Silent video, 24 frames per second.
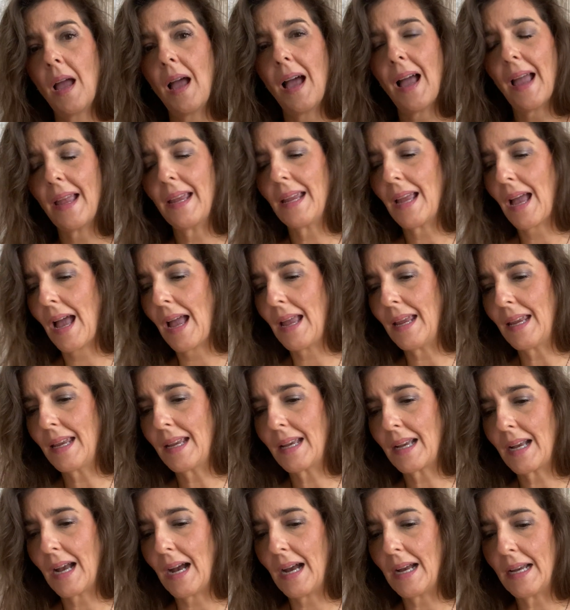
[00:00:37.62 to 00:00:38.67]
I
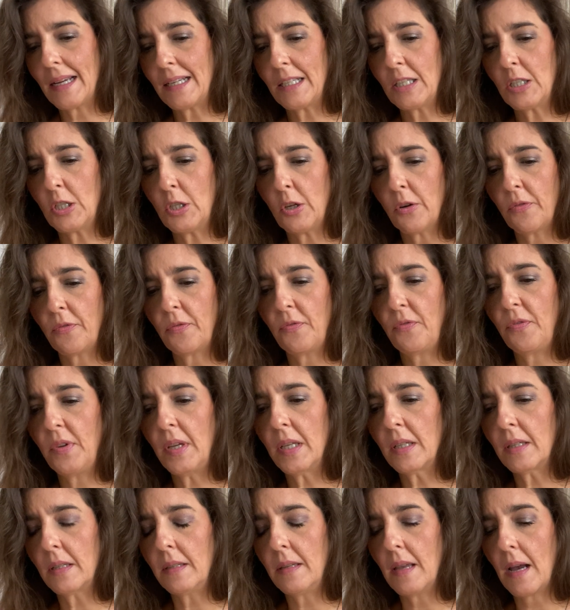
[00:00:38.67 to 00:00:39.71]
kind of
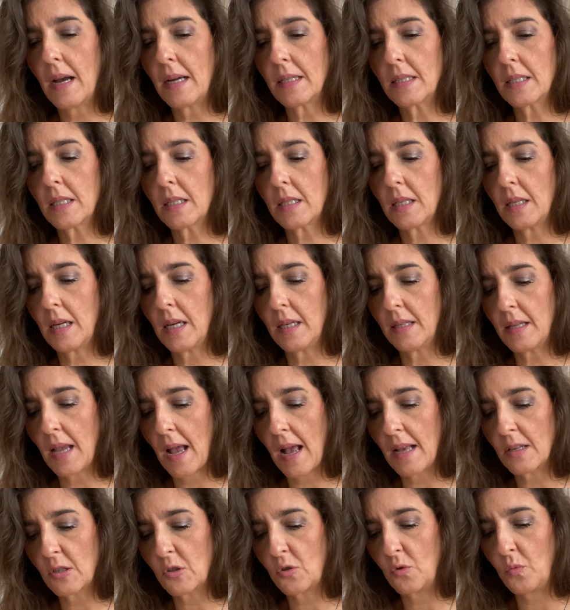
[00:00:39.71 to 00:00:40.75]
feel that it
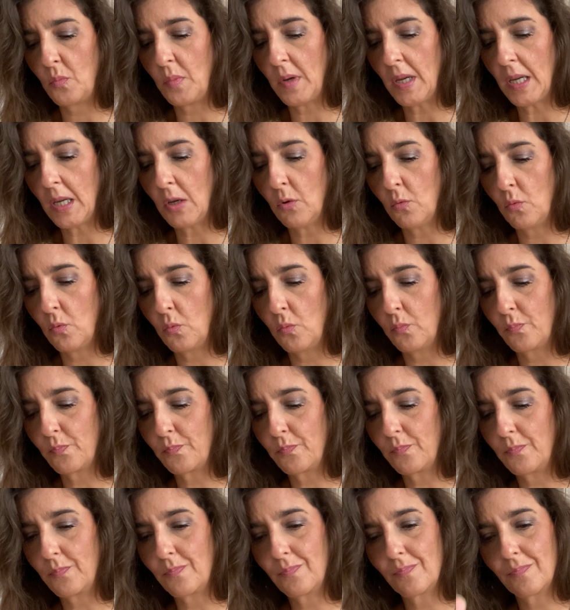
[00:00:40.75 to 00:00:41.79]
has to be
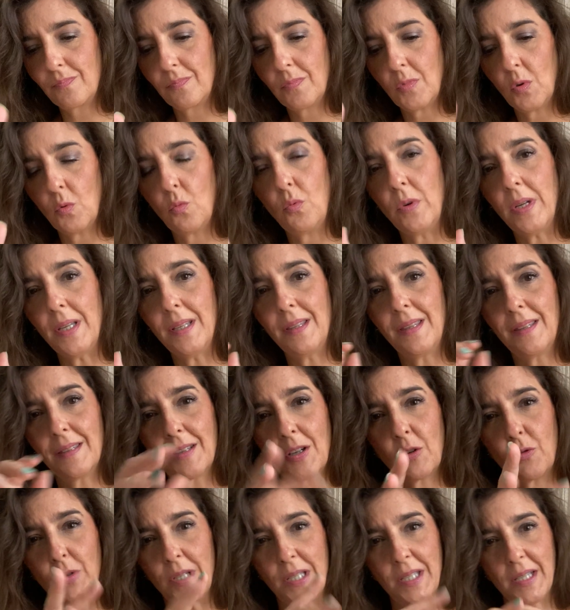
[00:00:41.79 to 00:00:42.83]
with
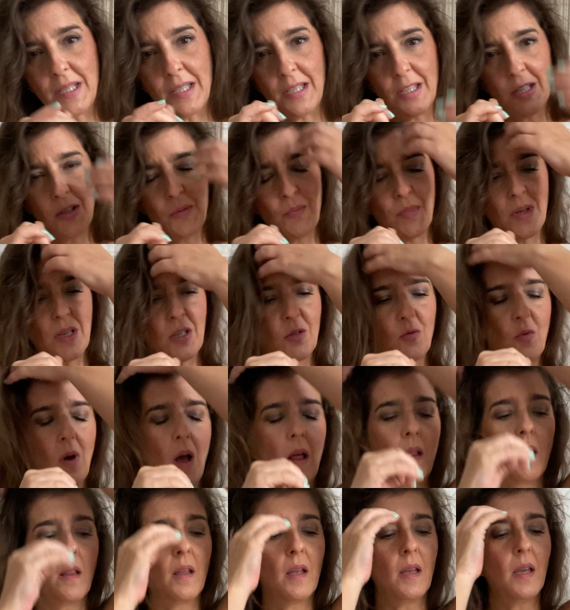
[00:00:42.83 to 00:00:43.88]
criticism as
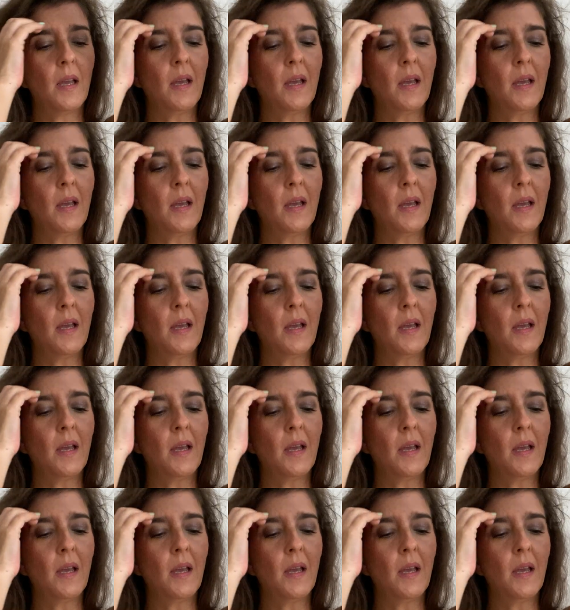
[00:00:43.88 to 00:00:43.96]
well.